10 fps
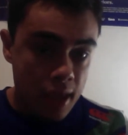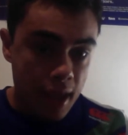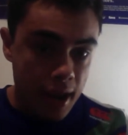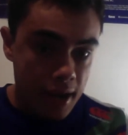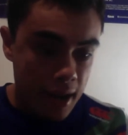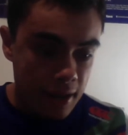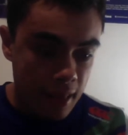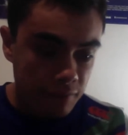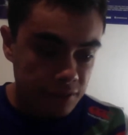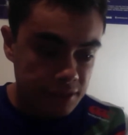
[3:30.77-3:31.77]
And
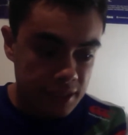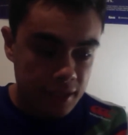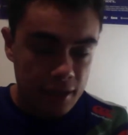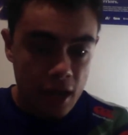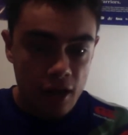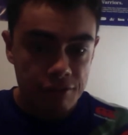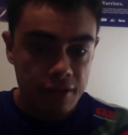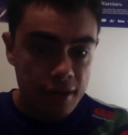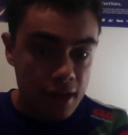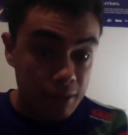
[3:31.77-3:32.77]
now the second half,
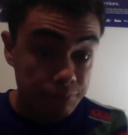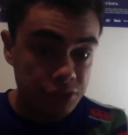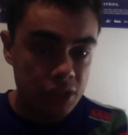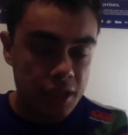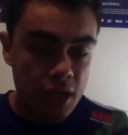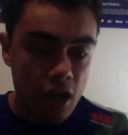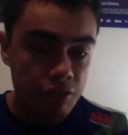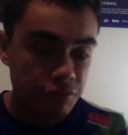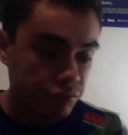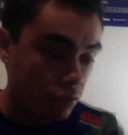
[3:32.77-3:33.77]
and the second
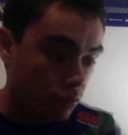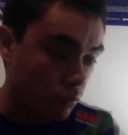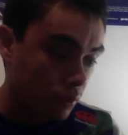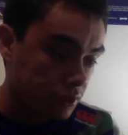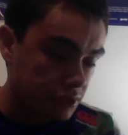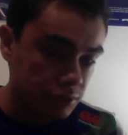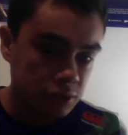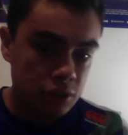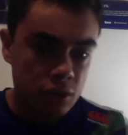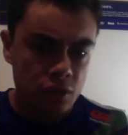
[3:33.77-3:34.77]
half, I thought the
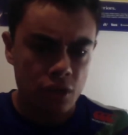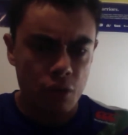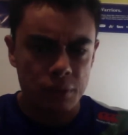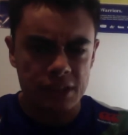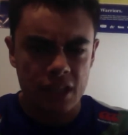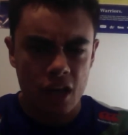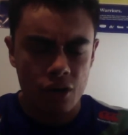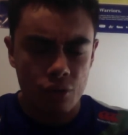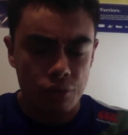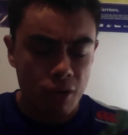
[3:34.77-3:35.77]
Warriors, we
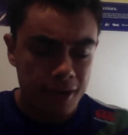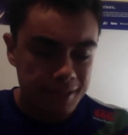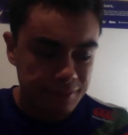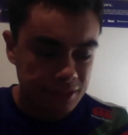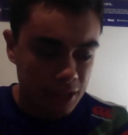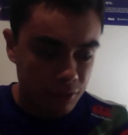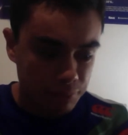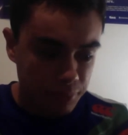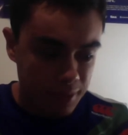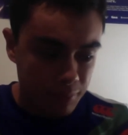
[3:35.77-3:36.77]
started all right. We started
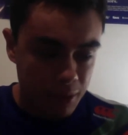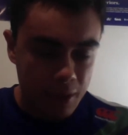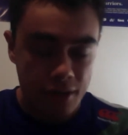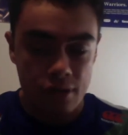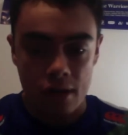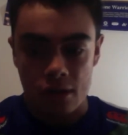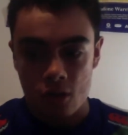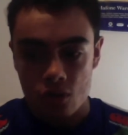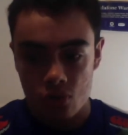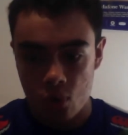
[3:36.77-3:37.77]
off pretty well, had
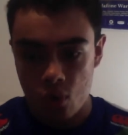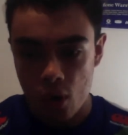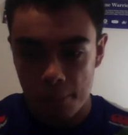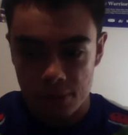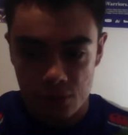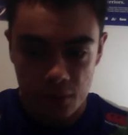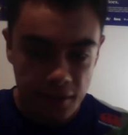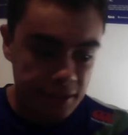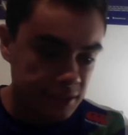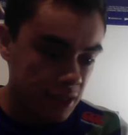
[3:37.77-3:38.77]
2
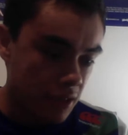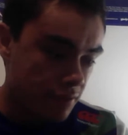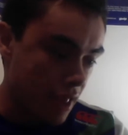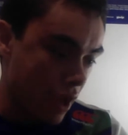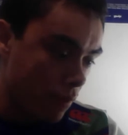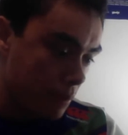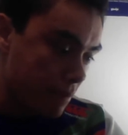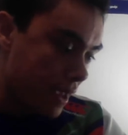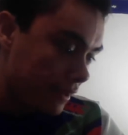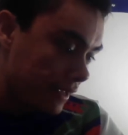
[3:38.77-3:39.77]
opportunities down the
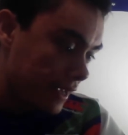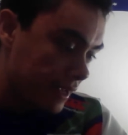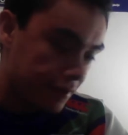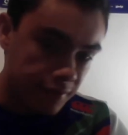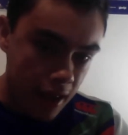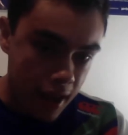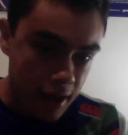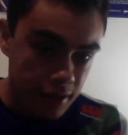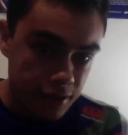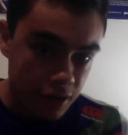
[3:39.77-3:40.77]
Manly end,
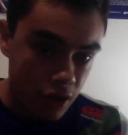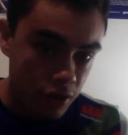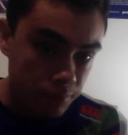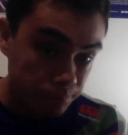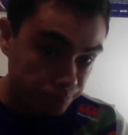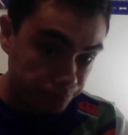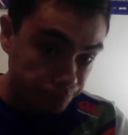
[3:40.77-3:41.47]
and an